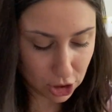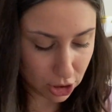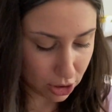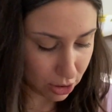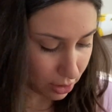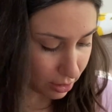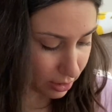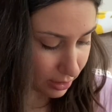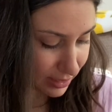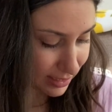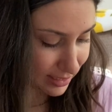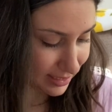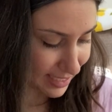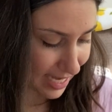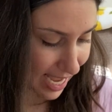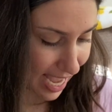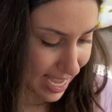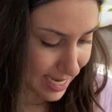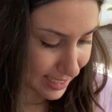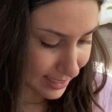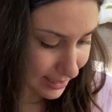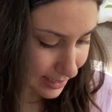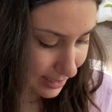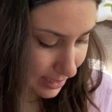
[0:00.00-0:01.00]
Girls
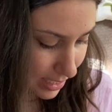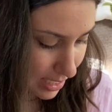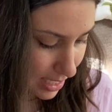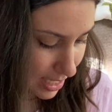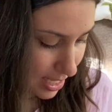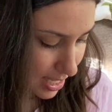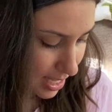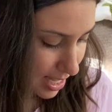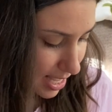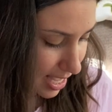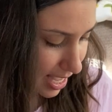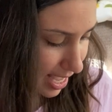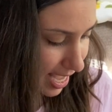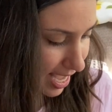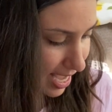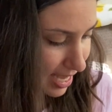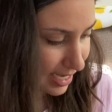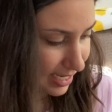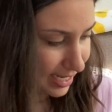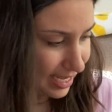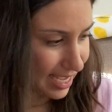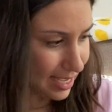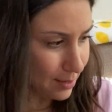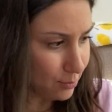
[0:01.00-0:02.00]
set, and
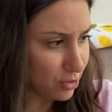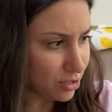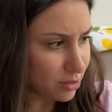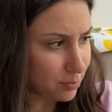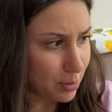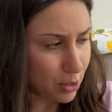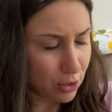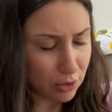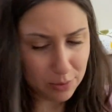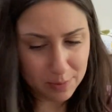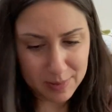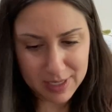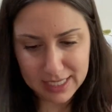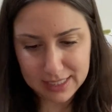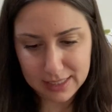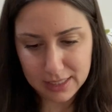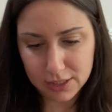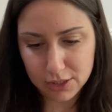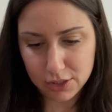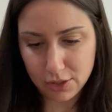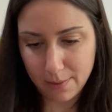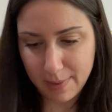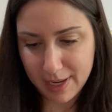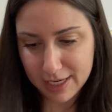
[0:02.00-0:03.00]
it came with both
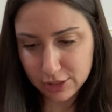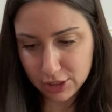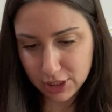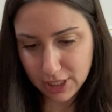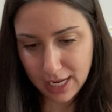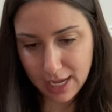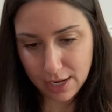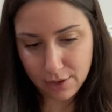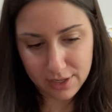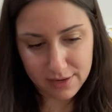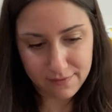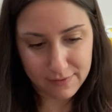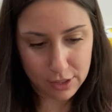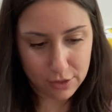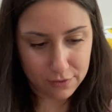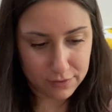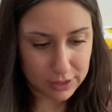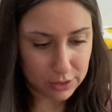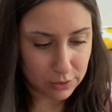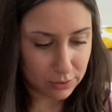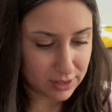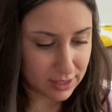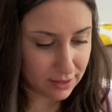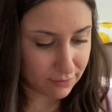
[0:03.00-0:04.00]
pieces, so I don't even know if
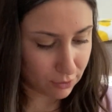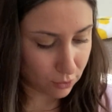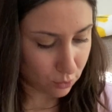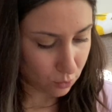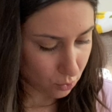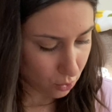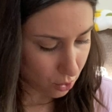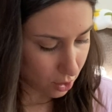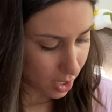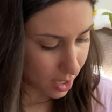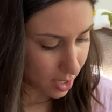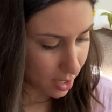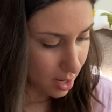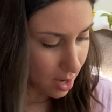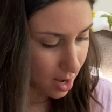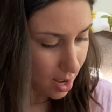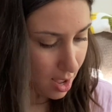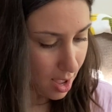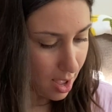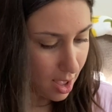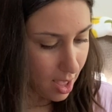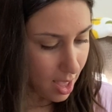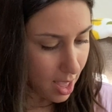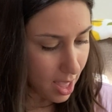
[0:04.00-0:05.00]
this was ever worn
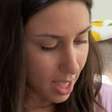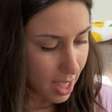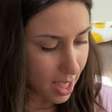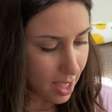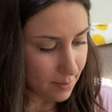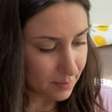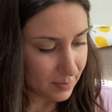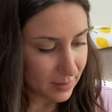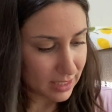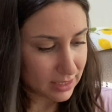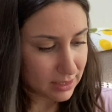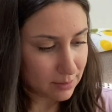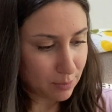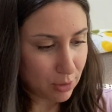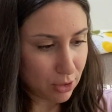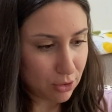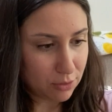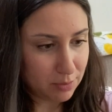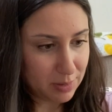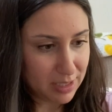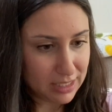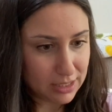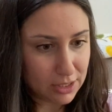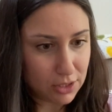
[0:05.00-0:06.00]
because
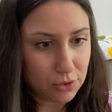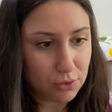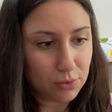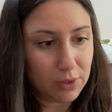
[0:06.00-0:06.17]
both pieces were